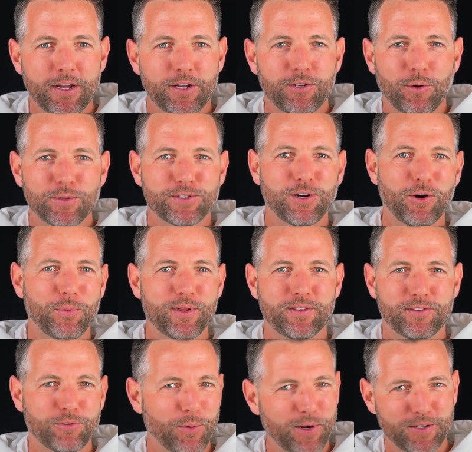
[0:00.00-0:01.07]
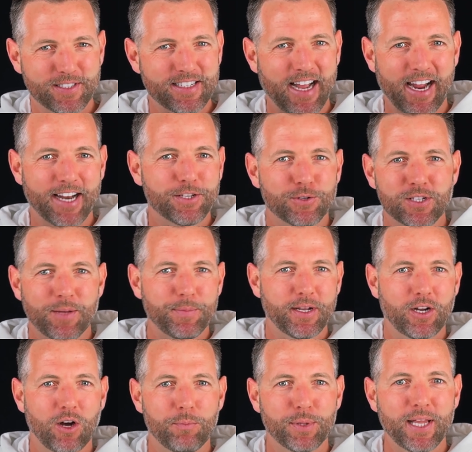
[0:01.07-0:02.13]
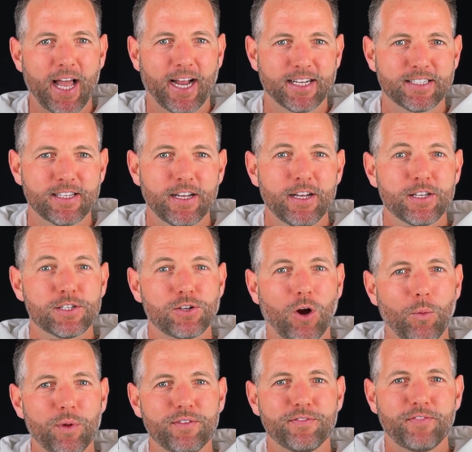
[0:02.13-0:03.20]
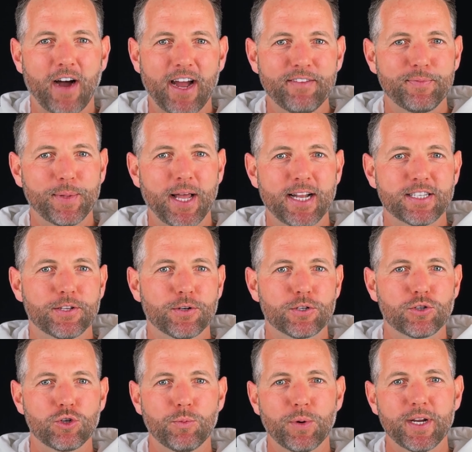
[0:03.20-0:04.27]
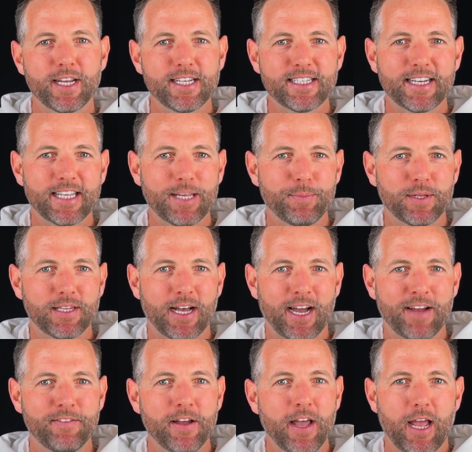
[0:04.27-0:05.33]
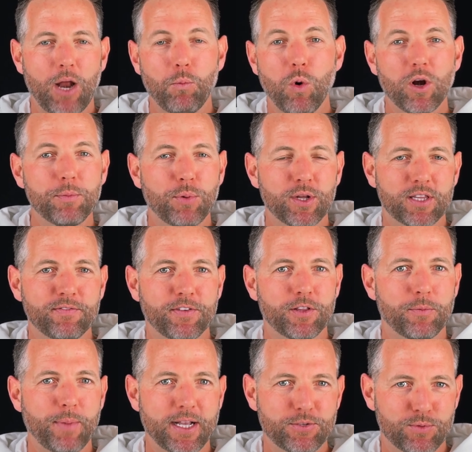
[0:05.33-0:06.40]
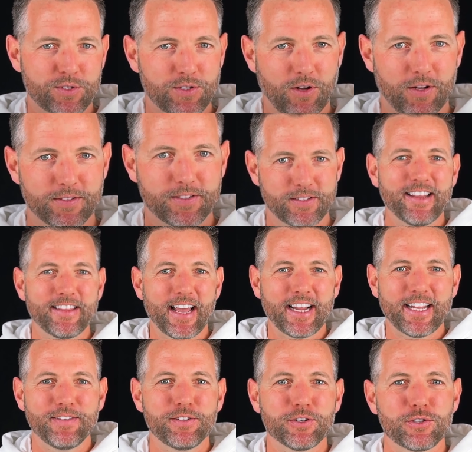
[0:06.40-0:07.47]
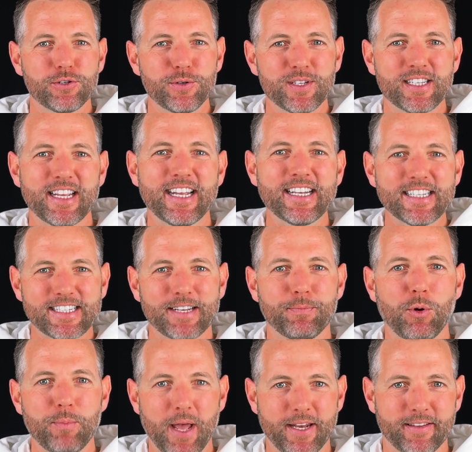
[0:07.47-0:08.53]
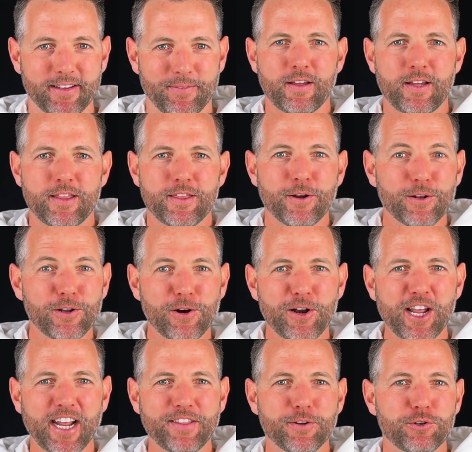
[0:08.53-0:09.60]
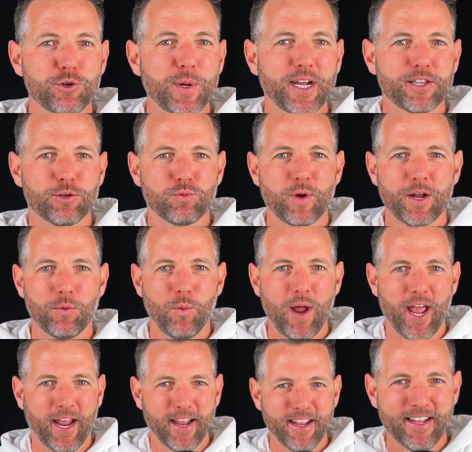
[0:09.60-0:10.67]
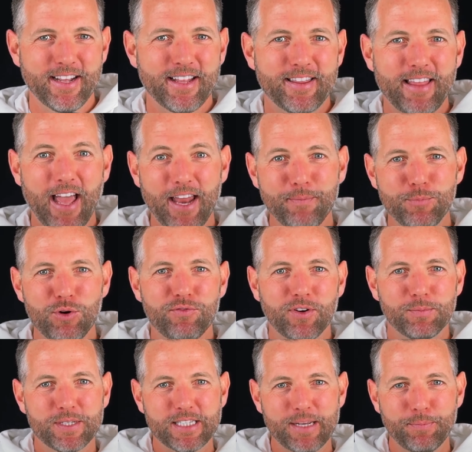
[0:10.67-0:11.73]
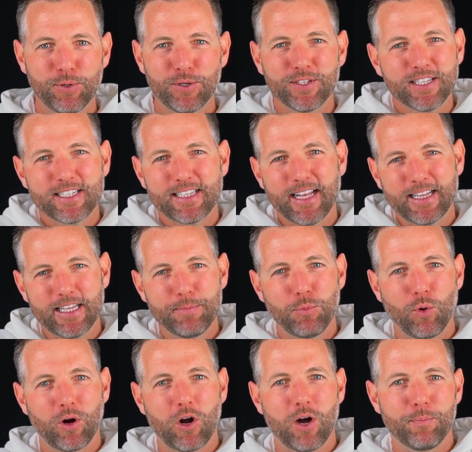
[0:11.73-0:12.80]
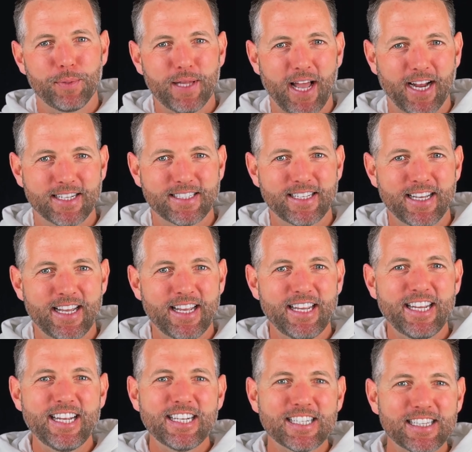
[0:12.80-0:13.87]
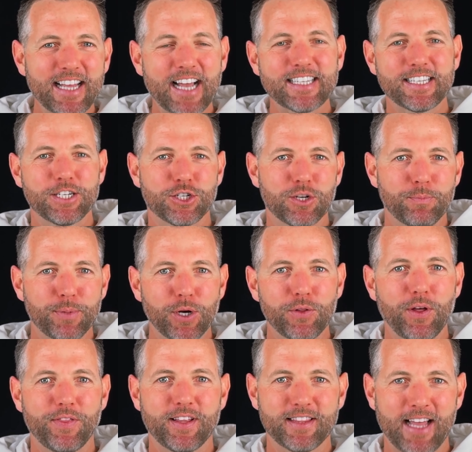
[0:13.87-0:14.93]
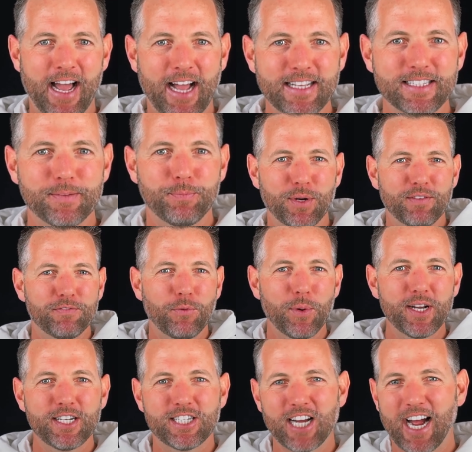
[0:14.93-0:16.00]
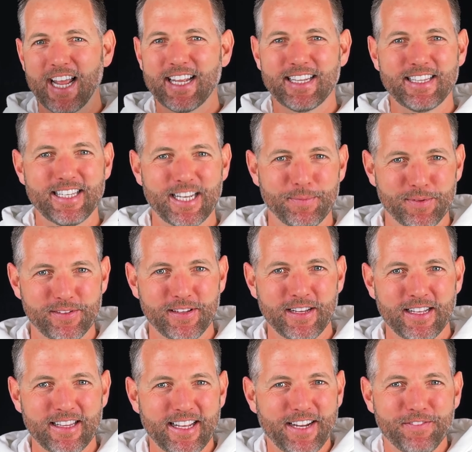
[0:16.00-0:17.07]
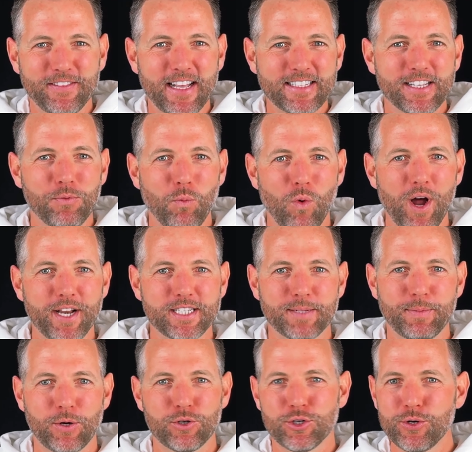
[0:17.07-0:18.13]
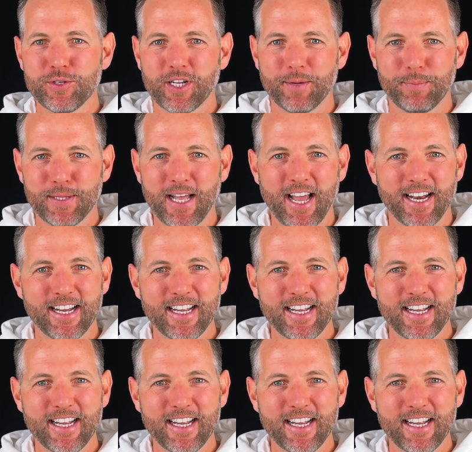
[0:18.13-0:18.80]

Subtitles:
don't start with soil science or something complex. Start with 5 plants that are super easy to keep alive and where to put them for their best results. That gives your students instant momentum. They're learning and they're doing it the right way. Then move from simple to slightly more complex. Each lesson should build on the last, but avoid giant leaps. Like if lesson 1 is about choosing a plant,